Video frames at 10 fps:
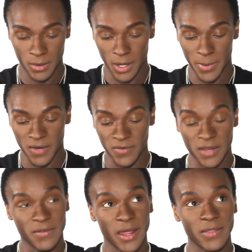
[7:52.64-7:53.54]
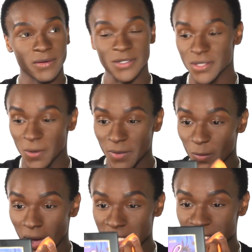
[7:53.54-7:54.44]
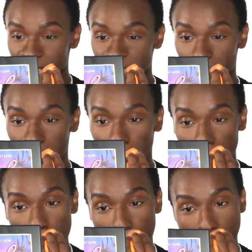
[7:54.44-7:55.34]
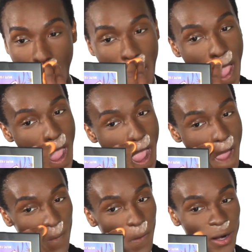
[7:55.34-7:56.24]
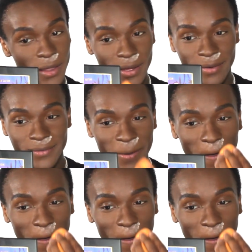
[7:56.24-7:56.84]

I'm not a fan of it either, so me watching this back, I'm gonna like